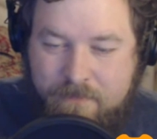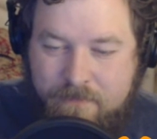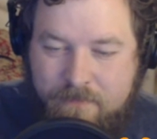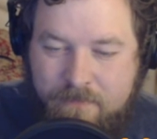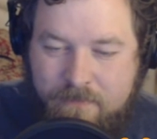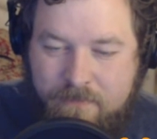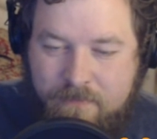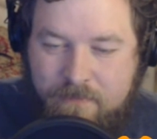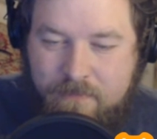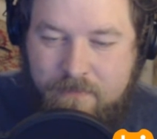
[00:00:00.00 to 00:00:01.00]

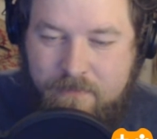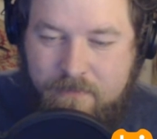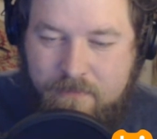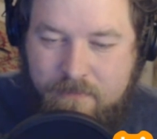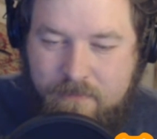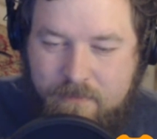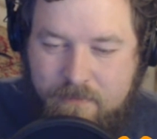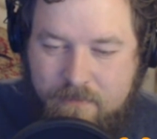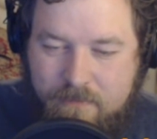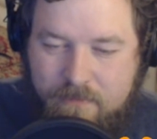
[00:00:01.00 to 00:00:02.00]

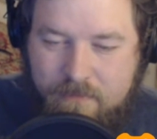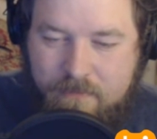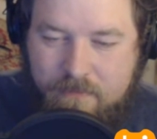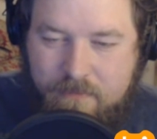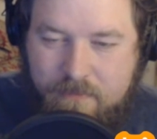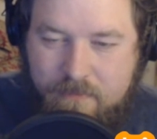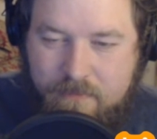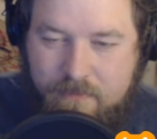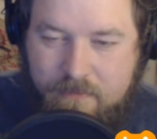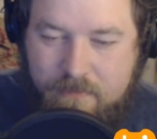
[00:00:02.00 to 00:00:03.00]

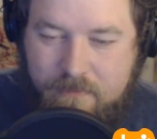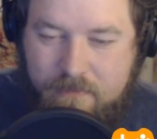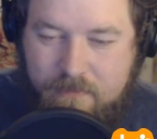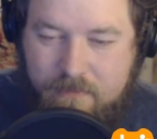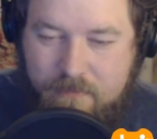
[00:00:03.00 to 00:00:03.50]
No words are spoken by the person on screen.